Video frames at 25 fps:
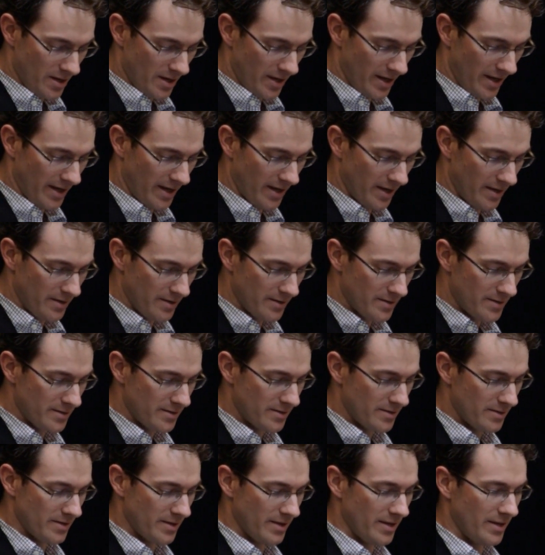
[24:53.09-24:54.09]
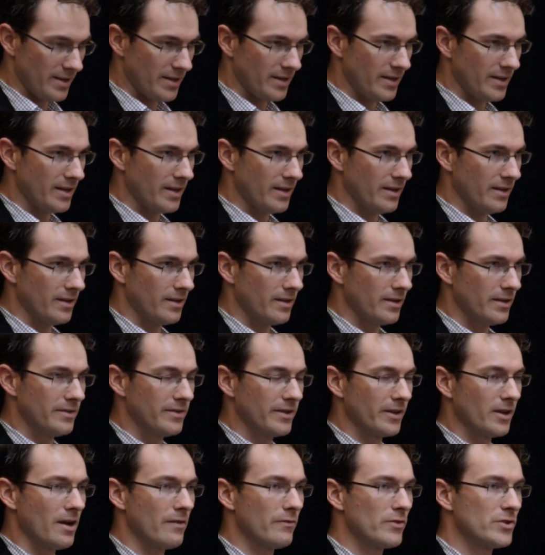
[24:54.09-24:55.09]
And in
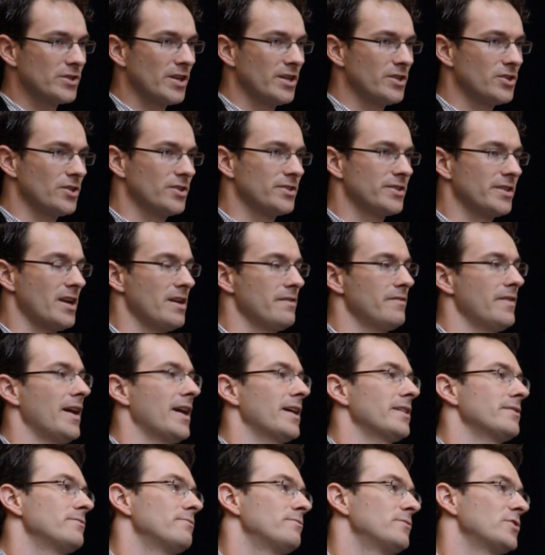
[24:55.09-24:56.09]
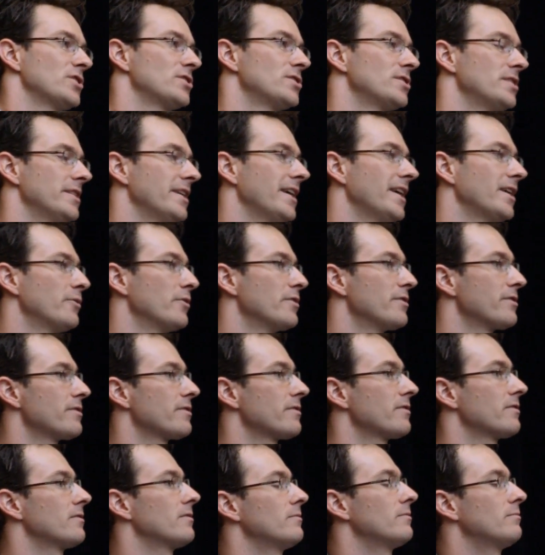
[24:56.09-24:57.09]
the conversations that I've had just today
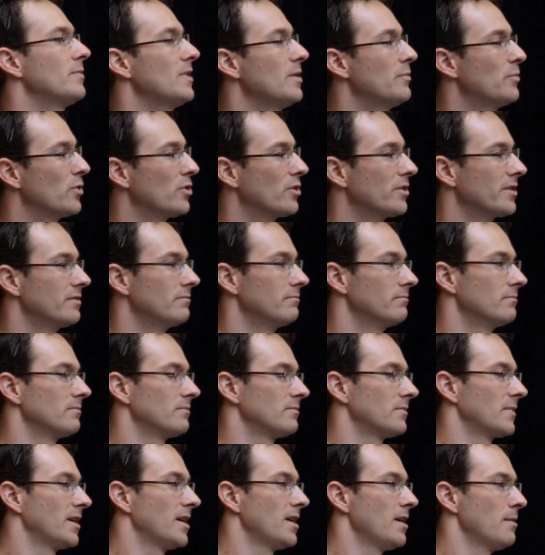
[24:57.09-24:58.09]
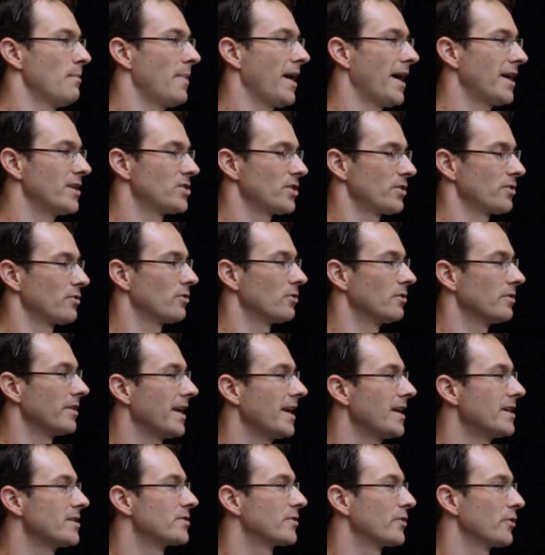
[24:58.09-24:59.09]
with people in my general
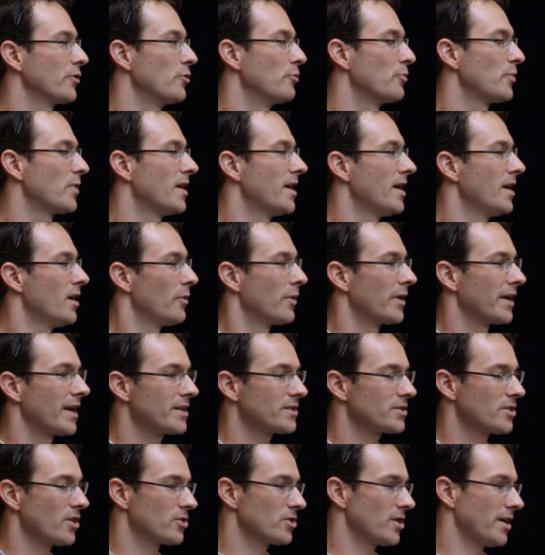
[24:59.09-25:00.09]
age group, when I start